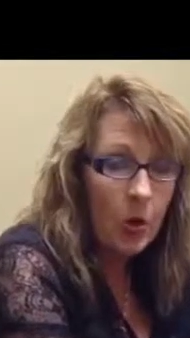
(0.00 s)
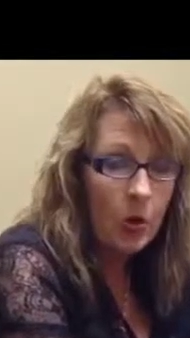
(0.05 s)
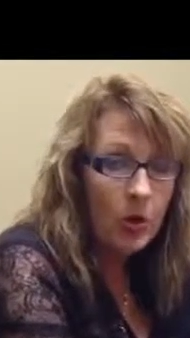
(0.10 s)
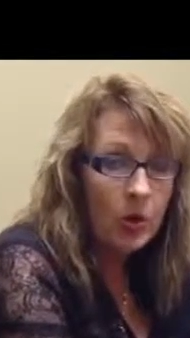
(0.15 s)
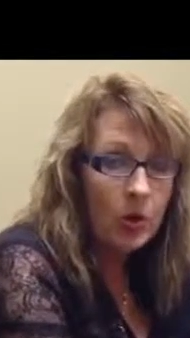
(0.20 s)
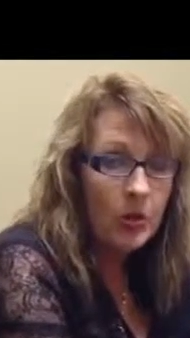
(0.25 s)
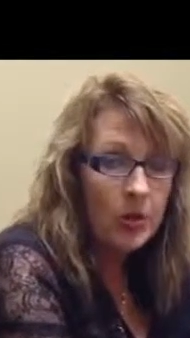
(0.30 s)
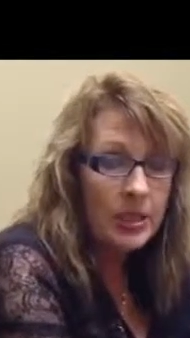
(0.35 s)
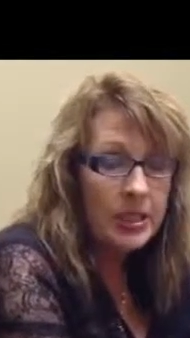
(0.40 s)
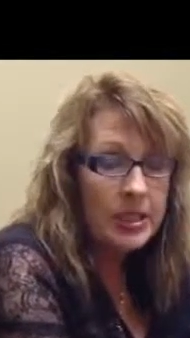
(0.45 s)

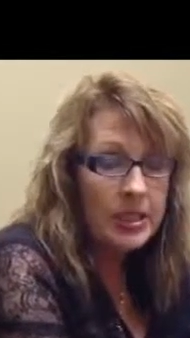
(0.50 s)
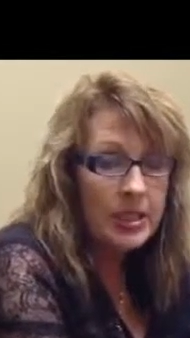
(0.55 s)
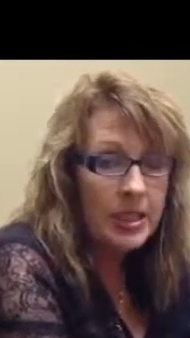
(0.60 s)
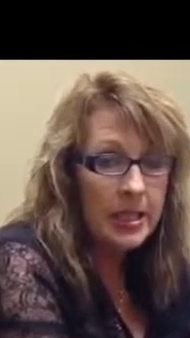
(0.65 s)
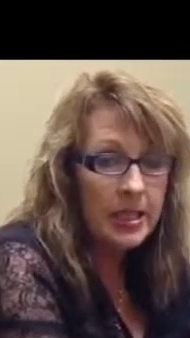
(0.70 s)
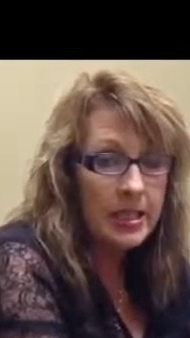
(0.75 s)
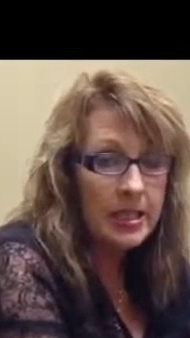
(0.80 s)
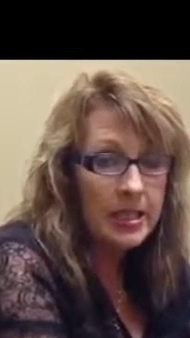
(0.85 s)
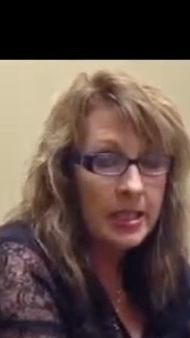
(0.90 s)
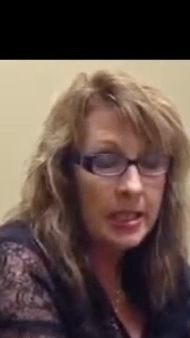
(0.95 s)
or you can
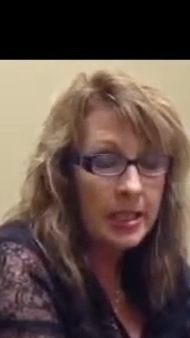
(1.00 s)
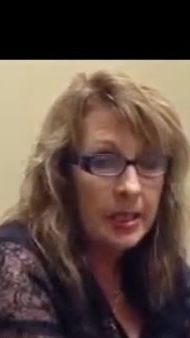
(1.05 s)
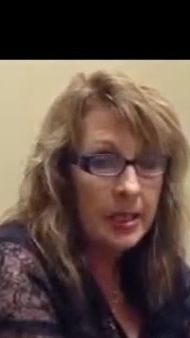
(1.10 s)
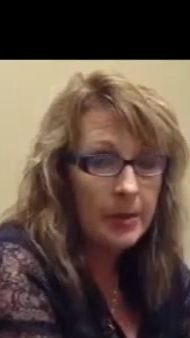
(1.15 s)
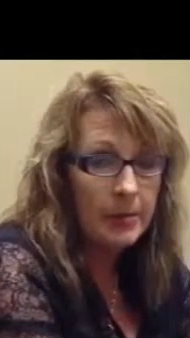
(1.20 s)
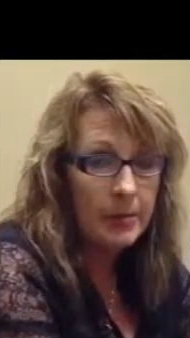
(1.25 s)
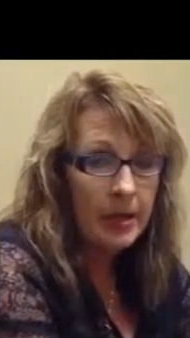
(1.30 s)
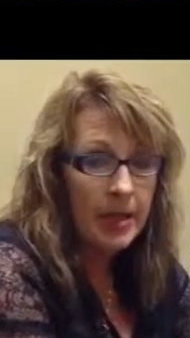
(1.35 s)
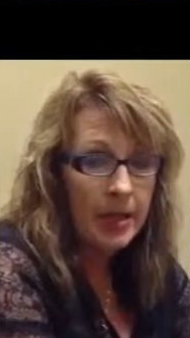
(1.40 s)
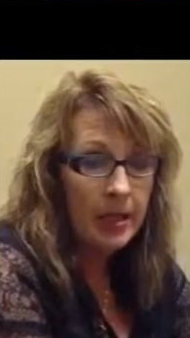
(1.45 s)
send us an
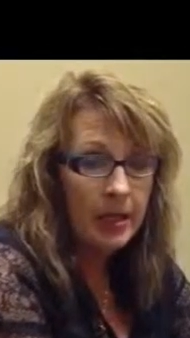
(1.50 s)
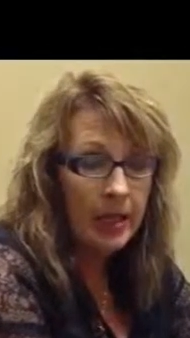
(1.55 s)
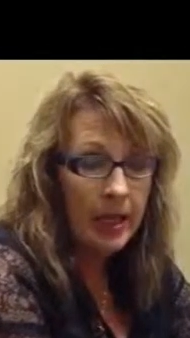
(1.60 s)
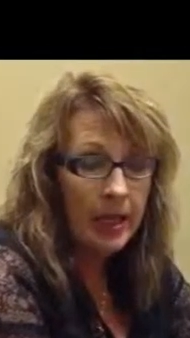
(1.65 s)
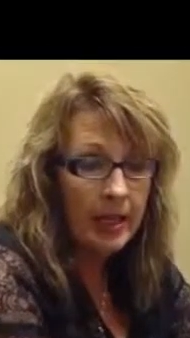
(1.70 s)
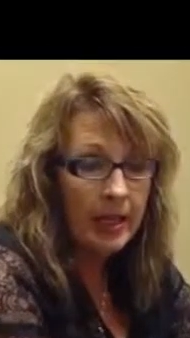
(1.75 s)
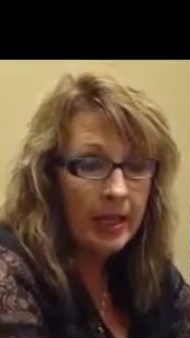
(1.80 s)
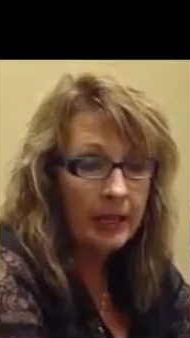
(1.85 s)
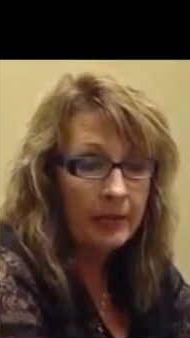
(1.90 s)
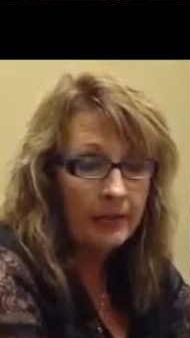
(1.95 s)
email
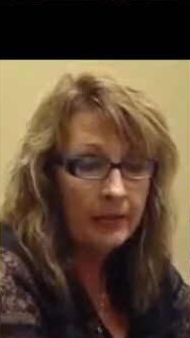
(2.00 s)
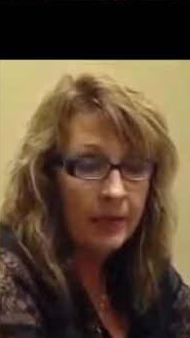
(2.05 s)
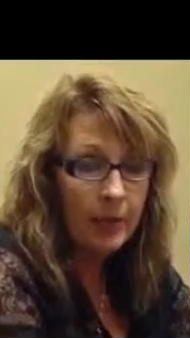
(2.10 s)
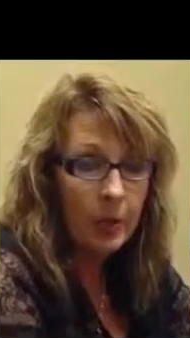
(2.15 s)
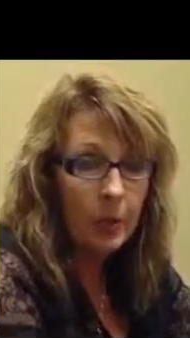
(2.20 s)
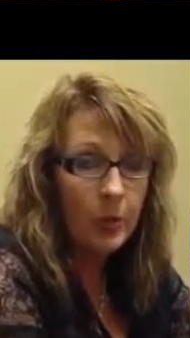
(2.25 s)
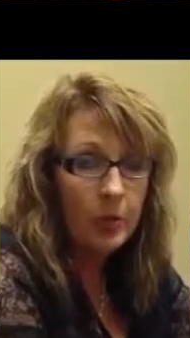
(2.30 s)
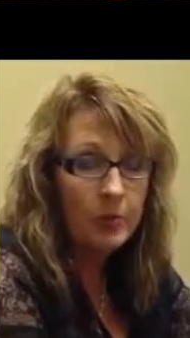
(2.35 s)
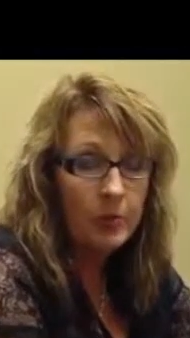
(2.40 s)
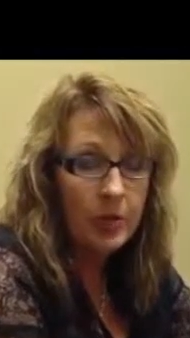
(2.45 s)
at
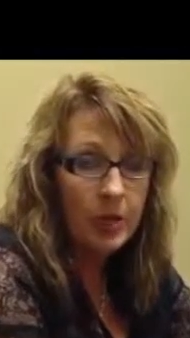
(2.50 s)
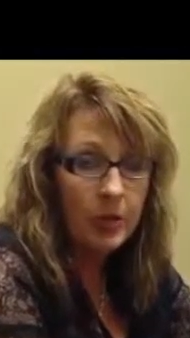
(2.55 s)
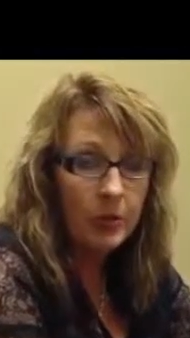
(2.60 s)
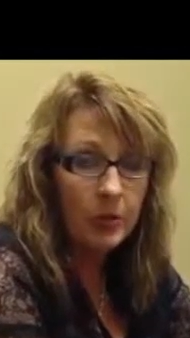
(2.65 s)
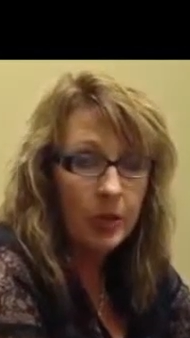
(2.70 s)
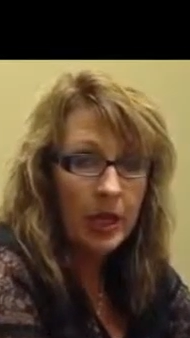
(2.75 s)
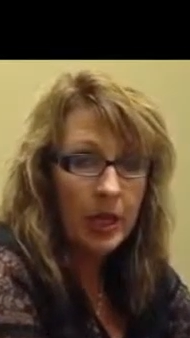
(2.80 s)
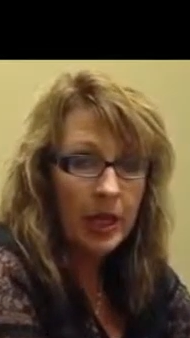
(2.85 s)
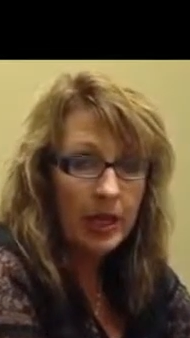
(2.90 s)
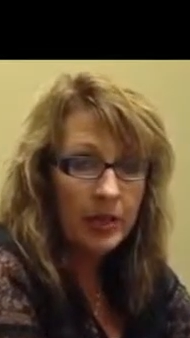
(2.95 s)
info at
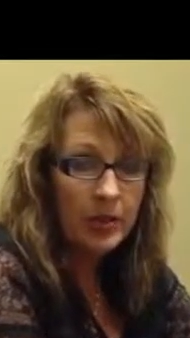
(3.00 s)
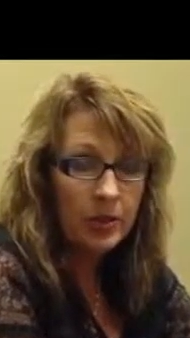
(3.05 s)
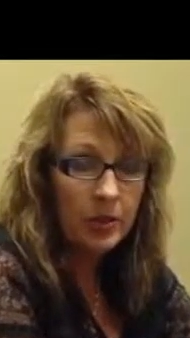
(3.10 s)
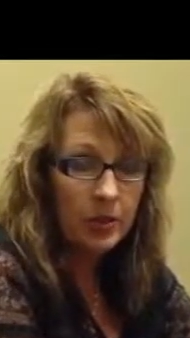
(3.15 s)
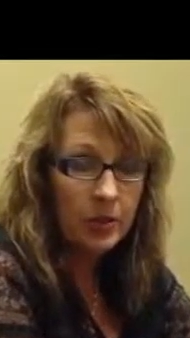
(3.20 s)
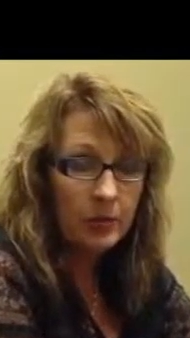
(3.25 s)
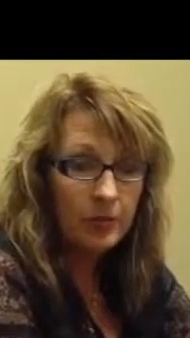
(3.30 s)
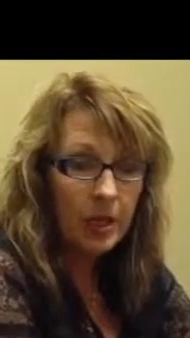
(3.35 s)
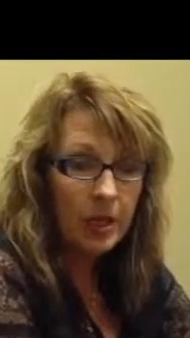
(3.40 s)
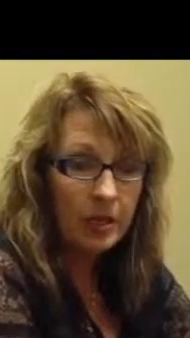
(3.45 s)

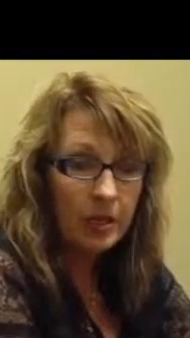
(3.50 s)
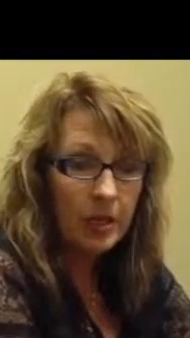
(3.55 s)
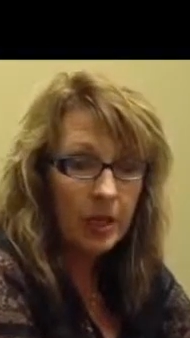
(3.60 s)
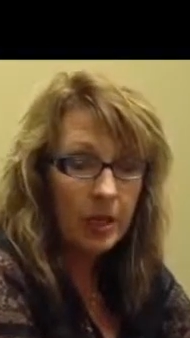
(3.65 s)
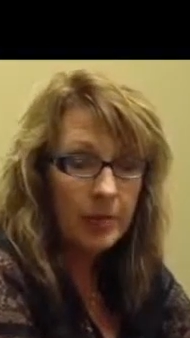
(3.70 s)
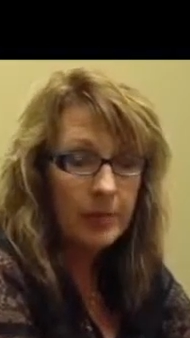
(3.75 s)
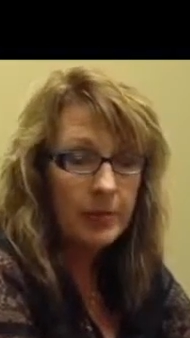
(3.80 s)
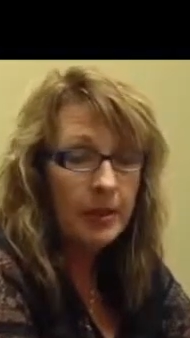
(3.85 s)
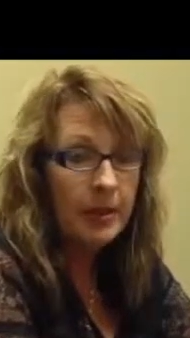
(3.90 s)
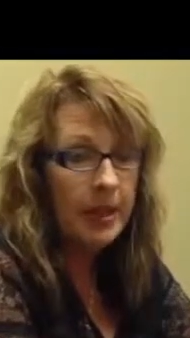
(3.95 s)

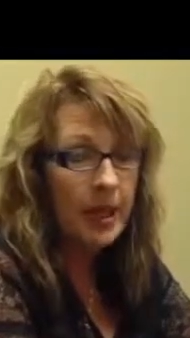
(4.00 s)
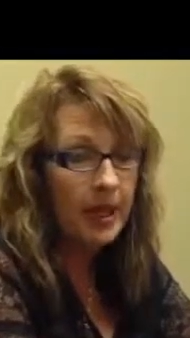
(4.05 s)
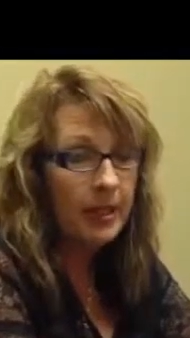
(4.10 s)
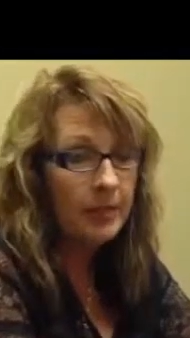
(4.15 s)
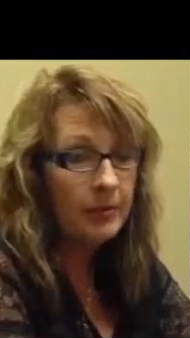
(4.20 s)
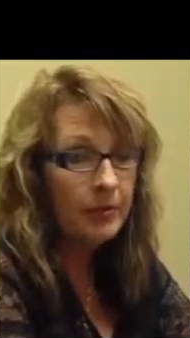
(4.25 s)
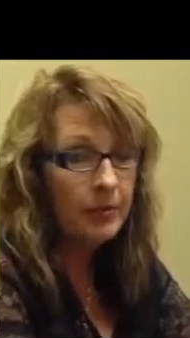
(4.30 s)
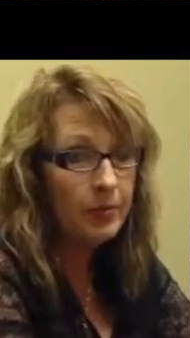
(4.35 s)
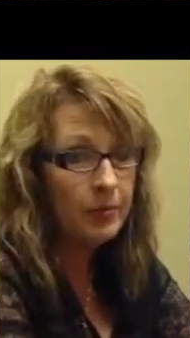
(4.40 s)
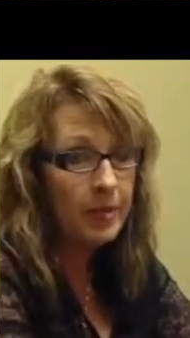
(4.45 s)
modeanddurham.com, and
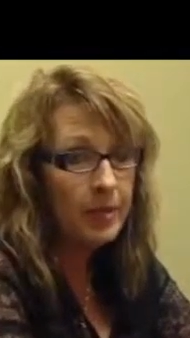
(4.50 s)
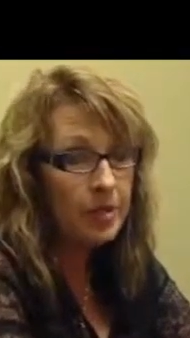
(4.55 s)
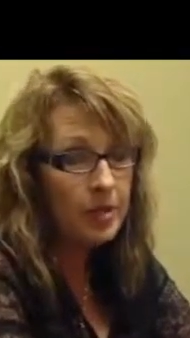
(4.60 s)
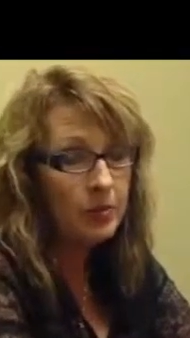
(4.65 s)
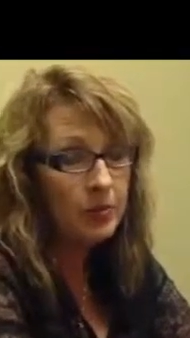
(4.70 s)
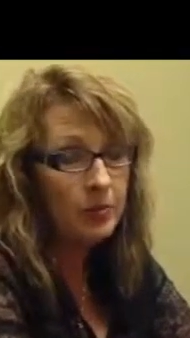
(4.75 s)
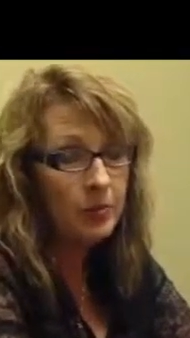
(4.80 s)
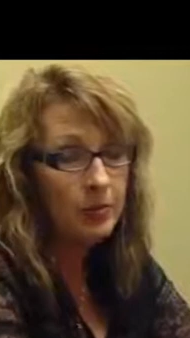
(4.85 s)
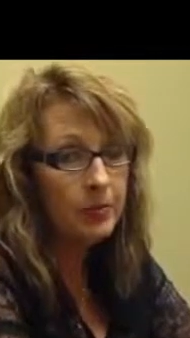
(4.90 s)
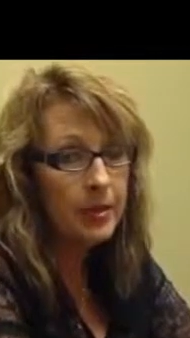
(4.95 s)
that
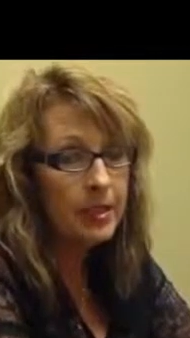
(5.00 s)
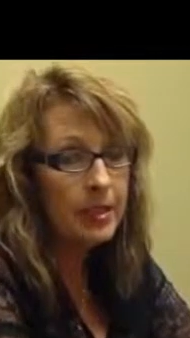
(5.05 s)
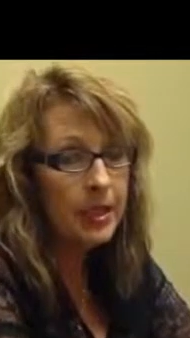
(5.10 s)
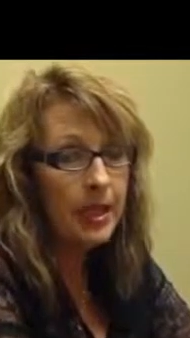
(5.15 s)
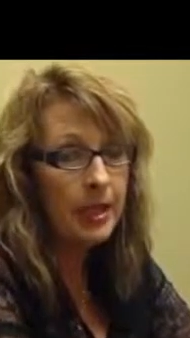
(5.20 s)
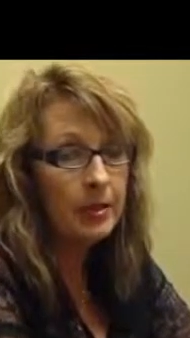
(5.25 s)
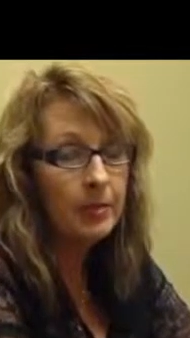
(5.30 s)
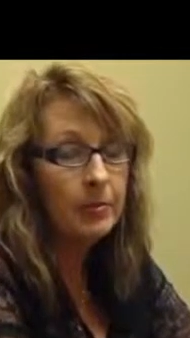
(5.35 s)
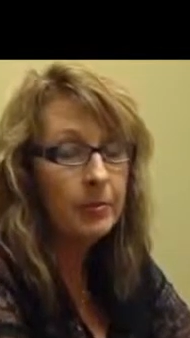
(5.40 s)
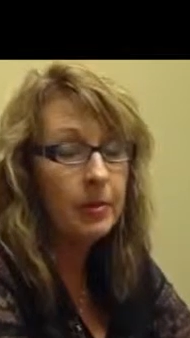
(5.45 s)
information will be
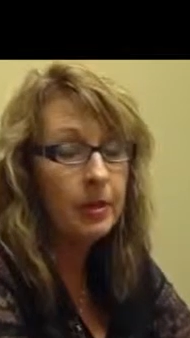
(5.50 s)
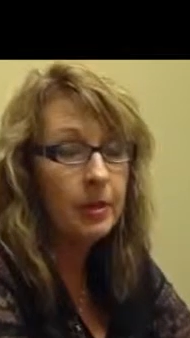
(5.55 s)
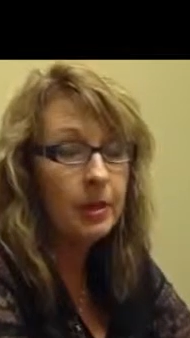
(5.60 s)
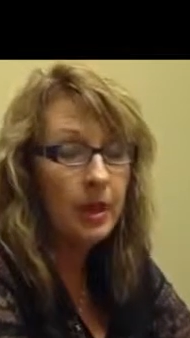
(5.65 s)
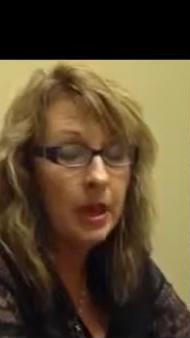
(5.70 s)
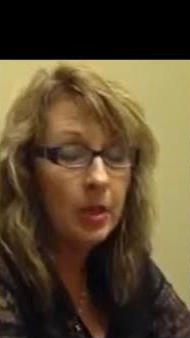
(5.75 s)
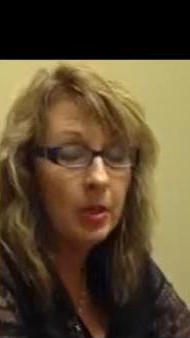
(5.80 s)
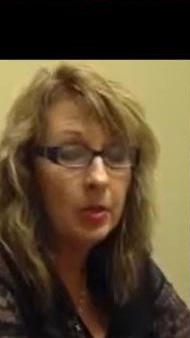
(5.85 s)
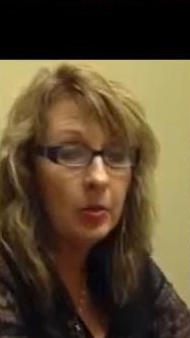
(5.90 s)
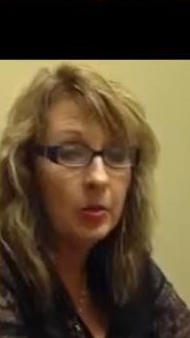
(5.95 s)
down
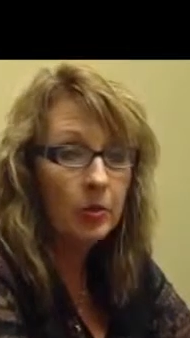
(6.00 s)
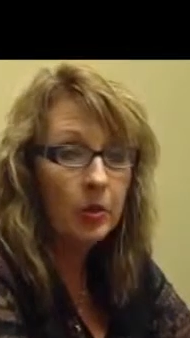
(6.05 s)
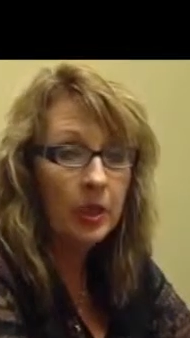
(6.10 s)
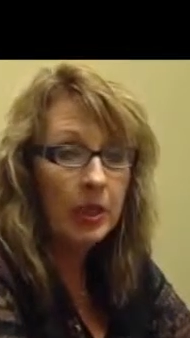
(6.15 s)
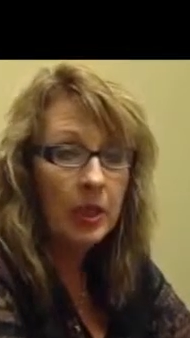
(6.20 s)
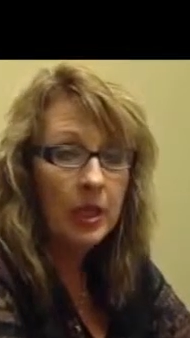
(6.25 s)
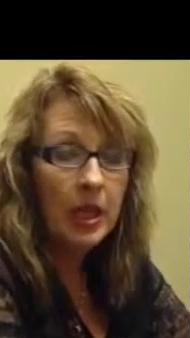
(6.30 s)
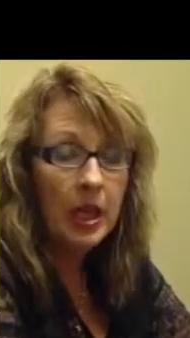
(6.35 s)
below